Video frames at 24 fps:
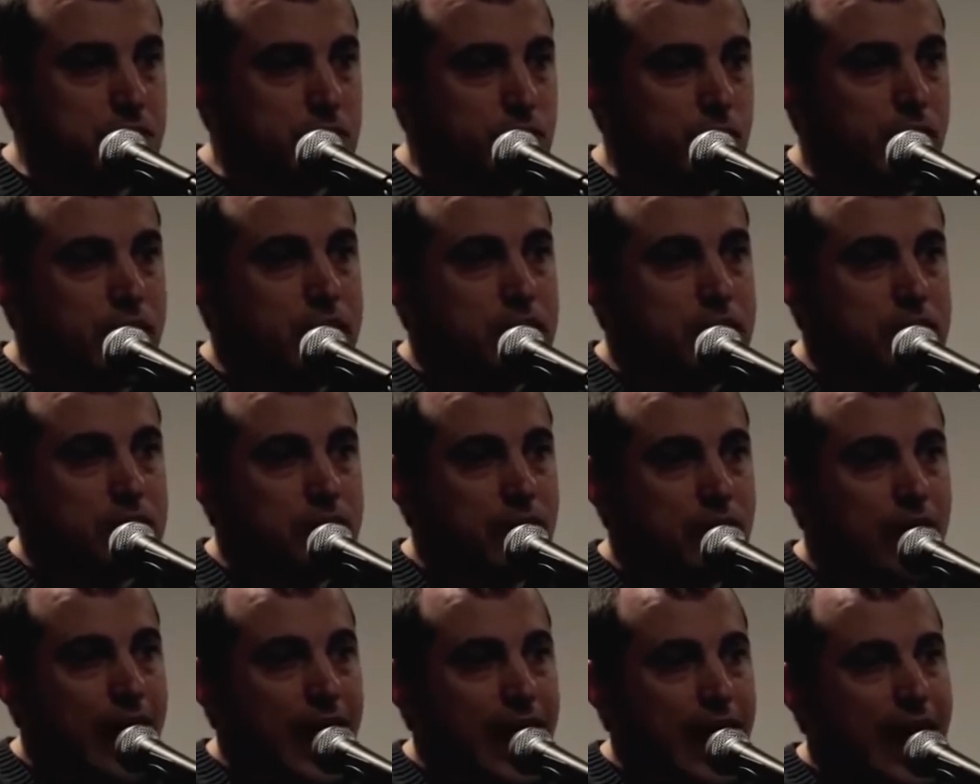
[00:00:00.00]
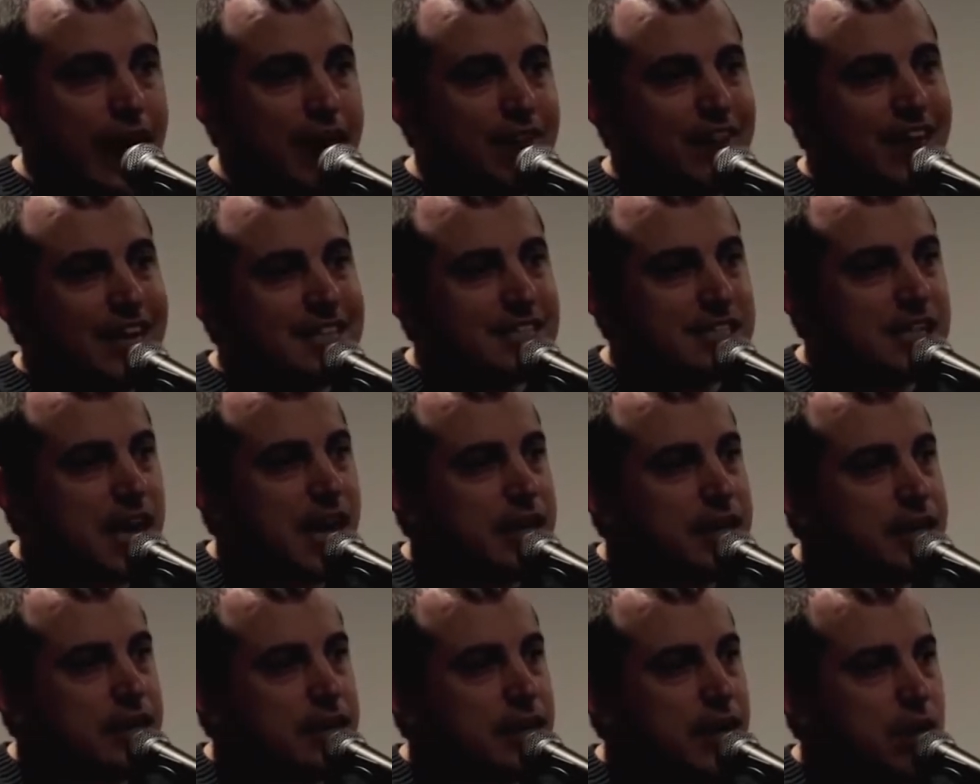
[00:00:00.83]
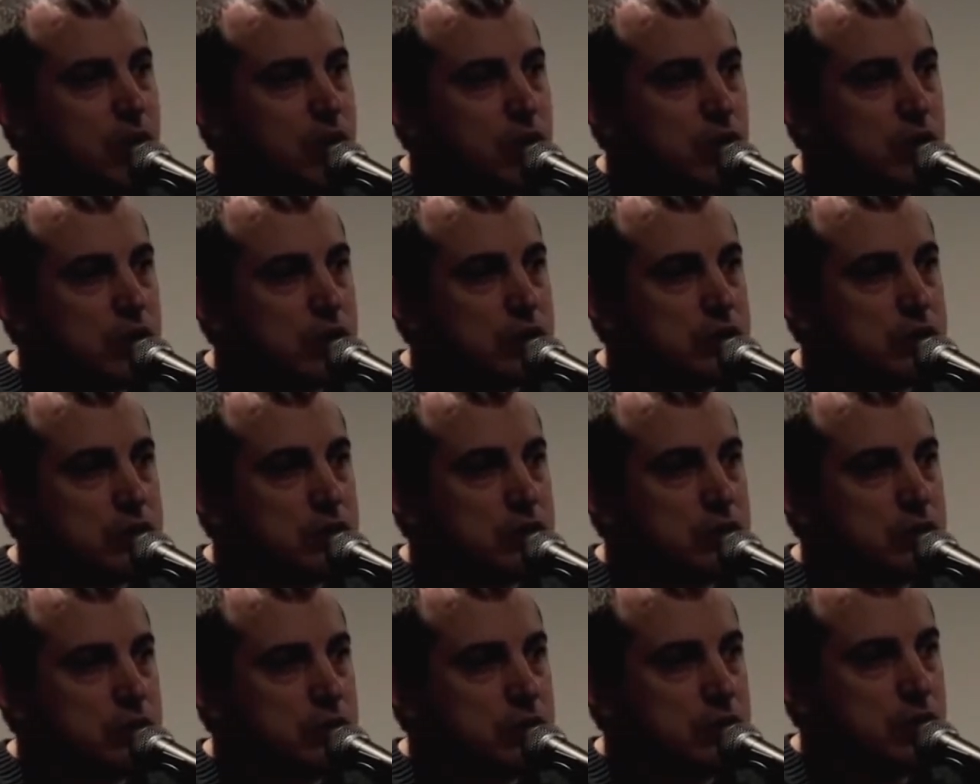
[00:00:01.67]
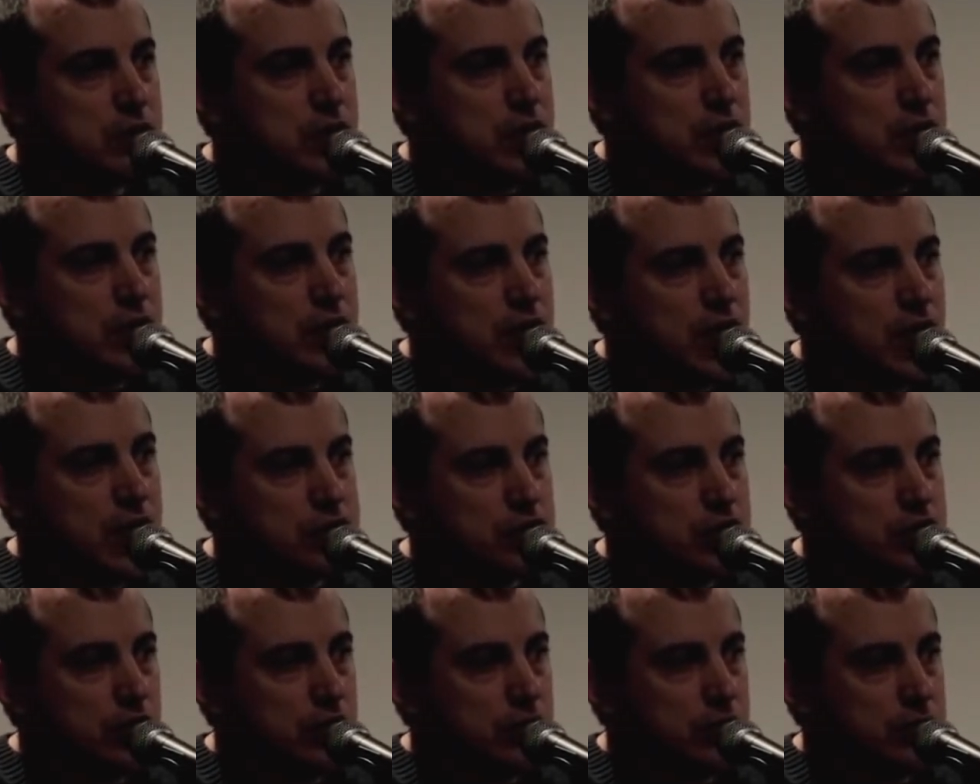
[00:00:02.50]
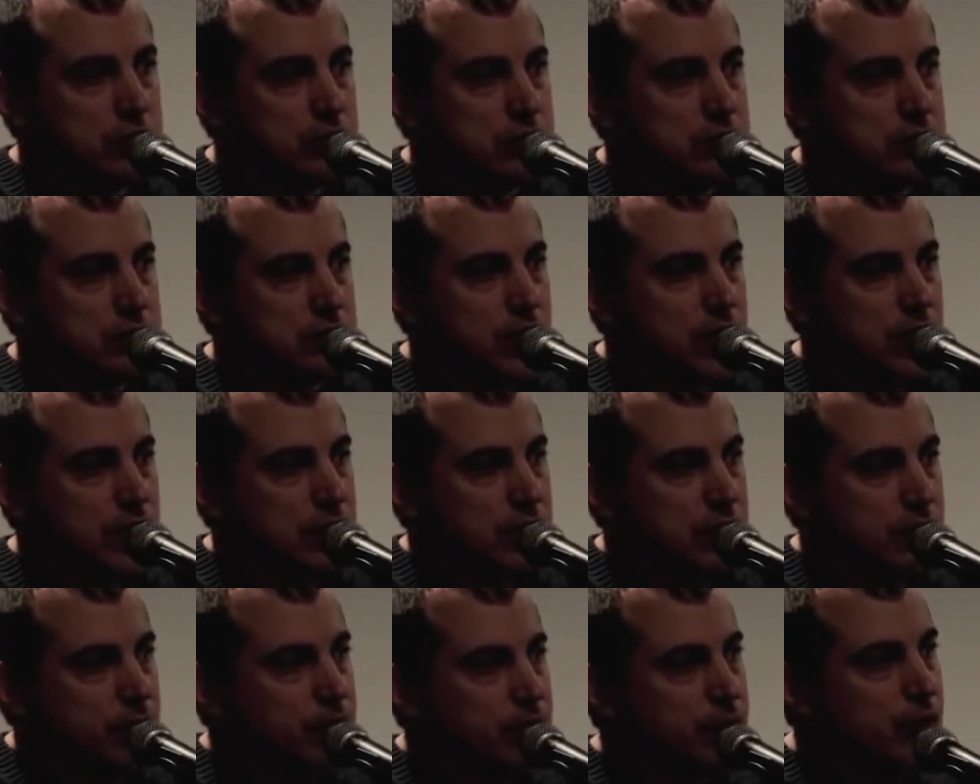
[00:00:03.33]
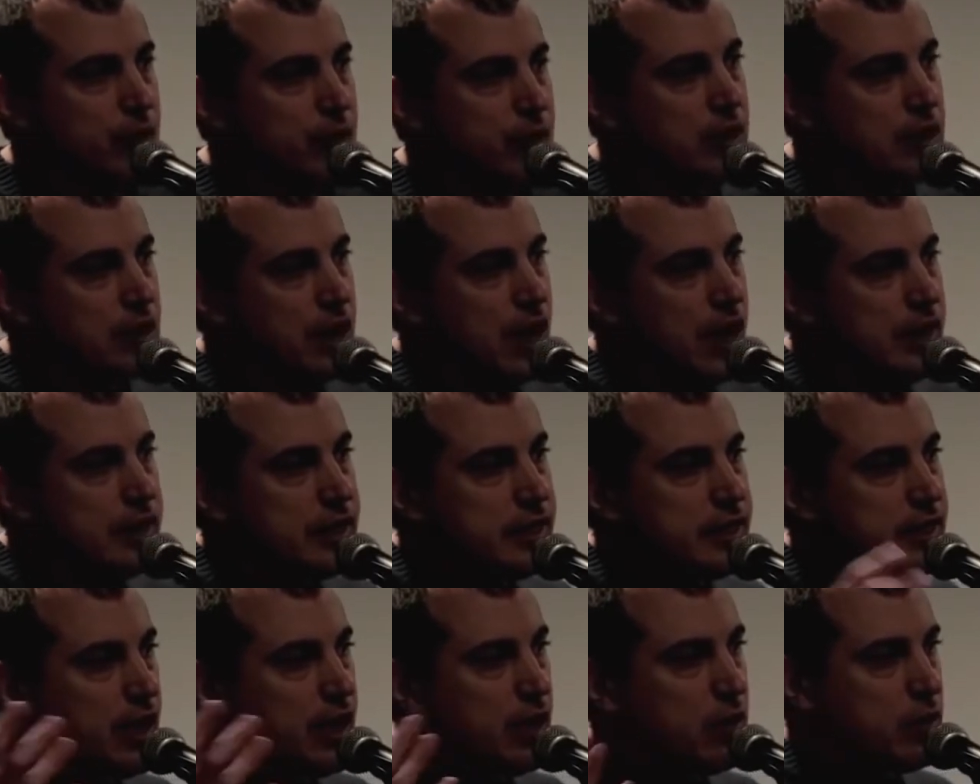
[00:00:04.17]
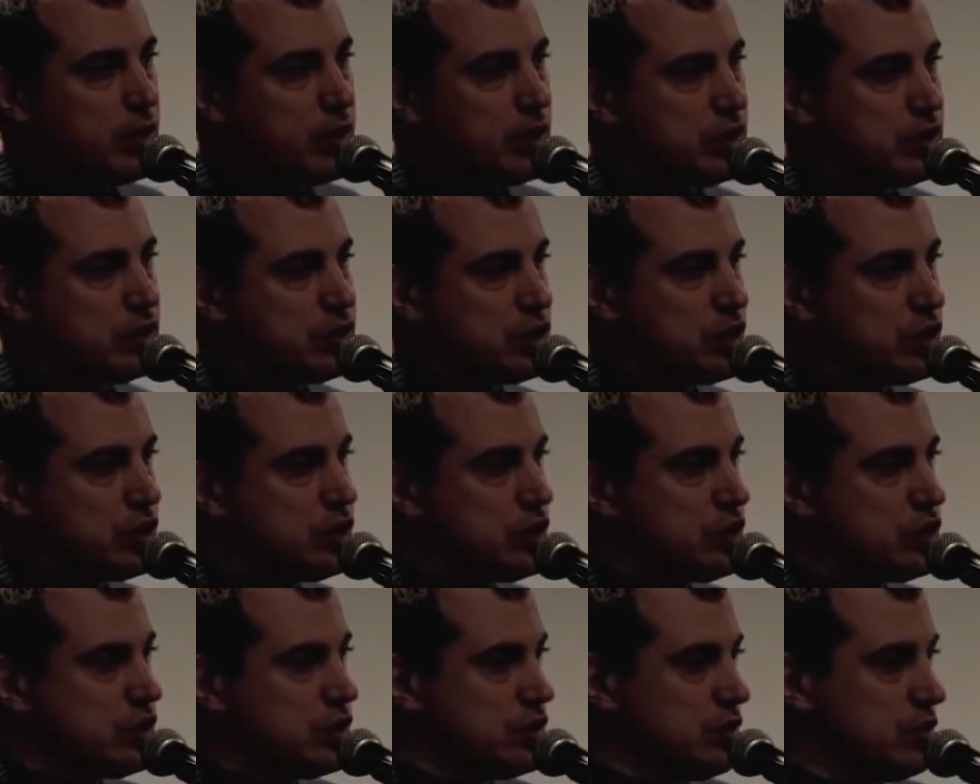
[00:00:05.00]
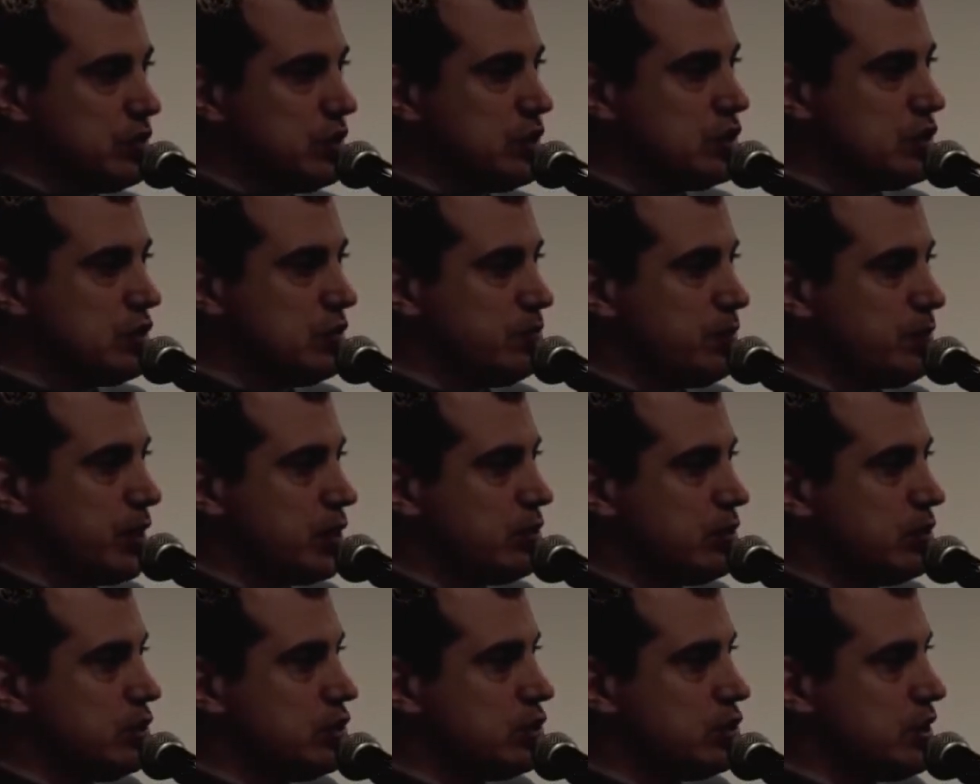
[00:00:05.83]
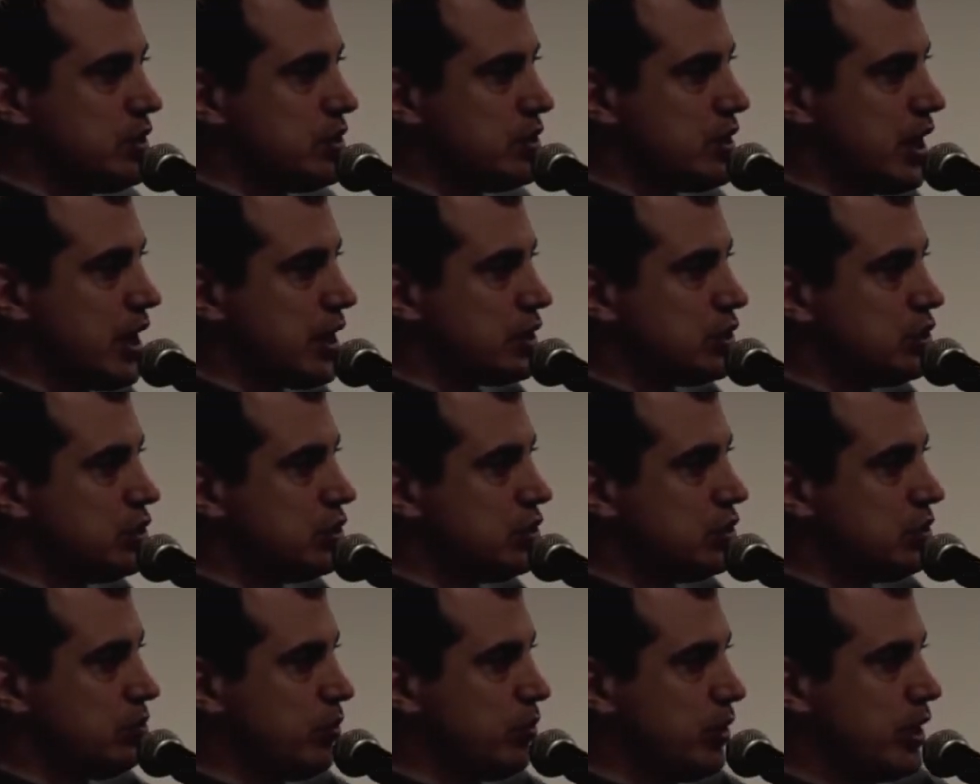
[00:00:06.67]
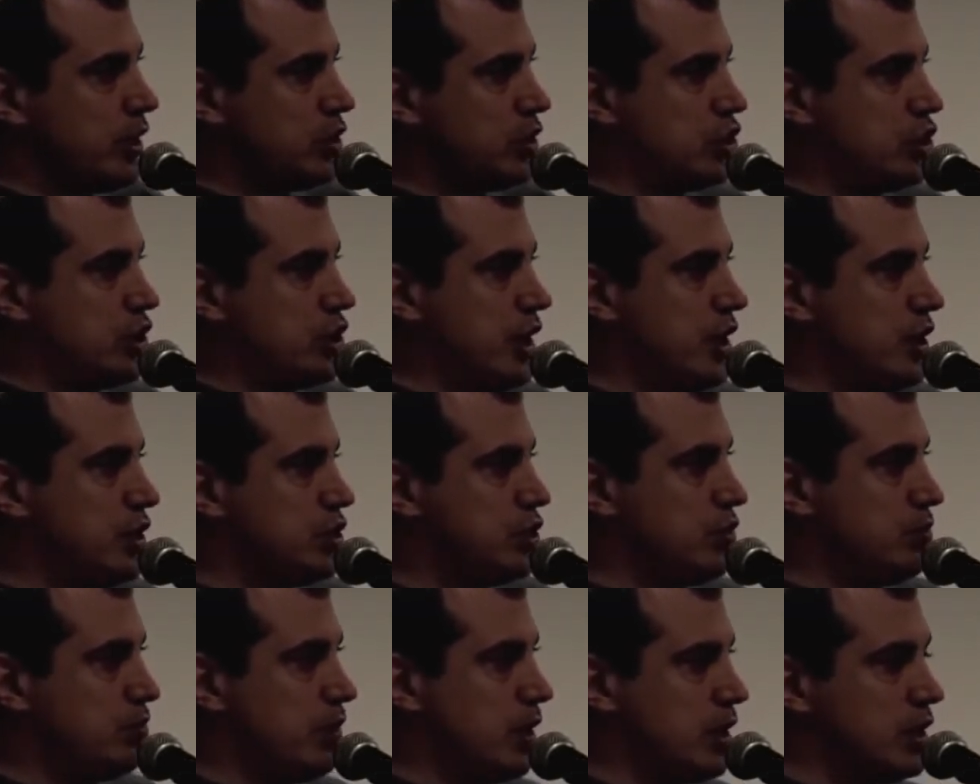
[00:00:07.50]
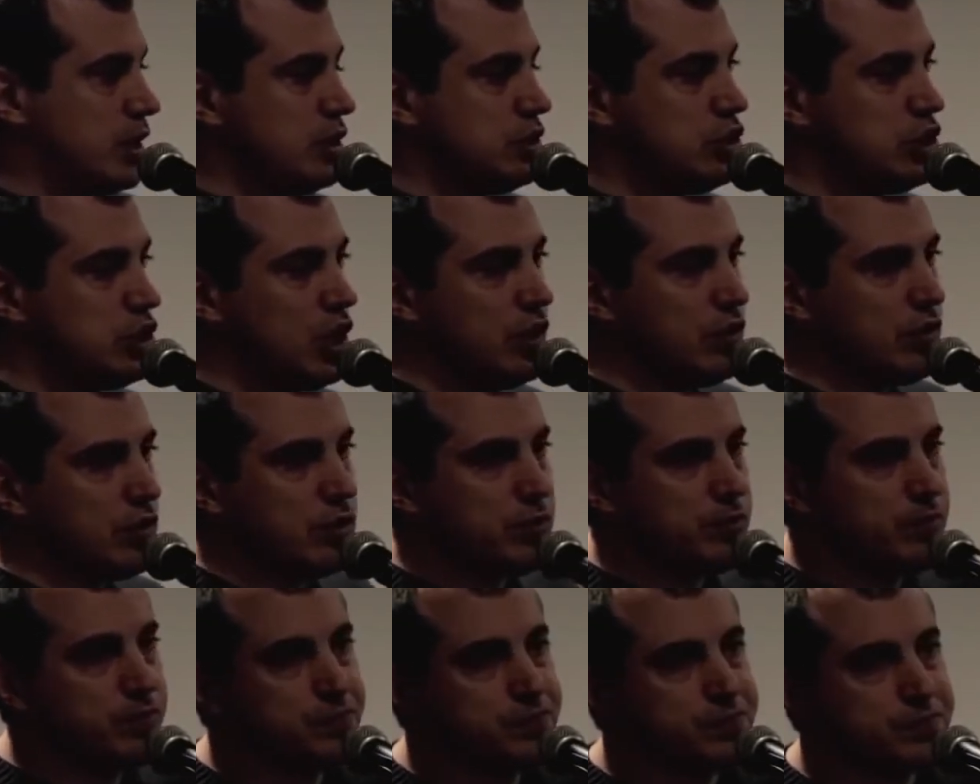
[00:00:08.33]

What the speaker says: Right? And that's Lightning Network in a nutshell, right? Lightning Network is just a series of Bitcoin transactions that we exchange among each other.